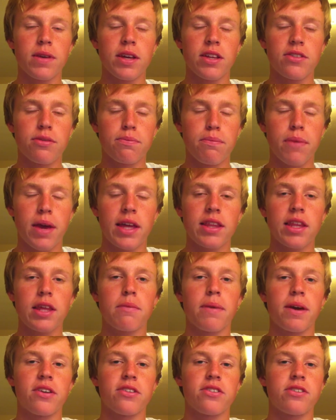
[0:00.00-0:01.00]
it's
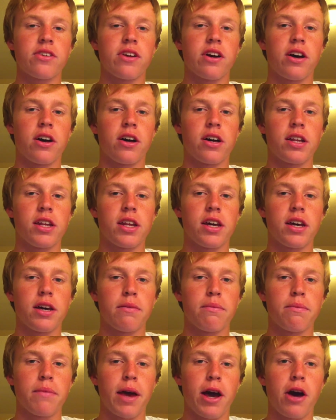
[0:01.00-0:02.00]
mainly based on
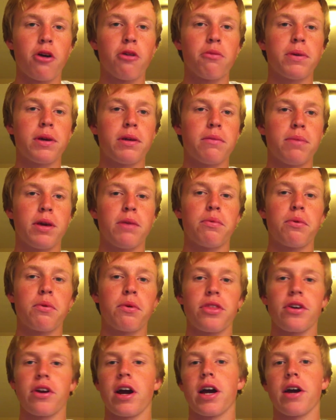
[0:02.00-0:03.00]
uh, helping people
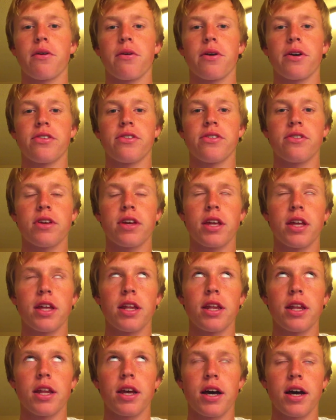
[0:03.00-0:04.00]
with their iOS
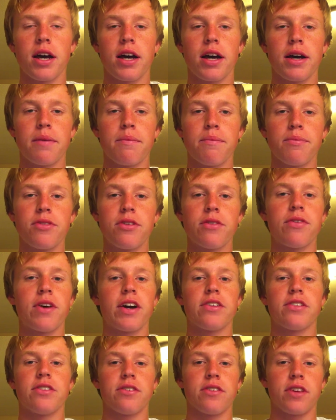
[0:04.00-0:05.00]
and uh,
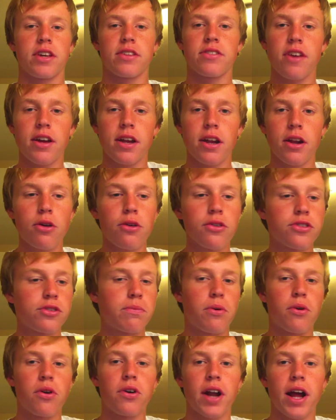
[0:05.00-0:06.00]
devices, like technical
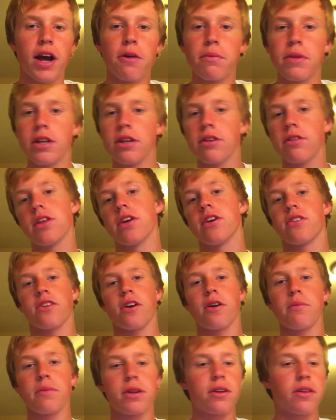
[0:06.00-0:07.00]
support. Help me do this,
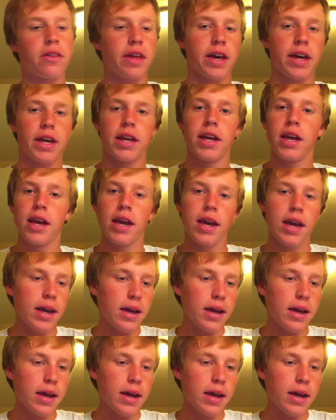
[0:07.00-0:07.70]
help me do that.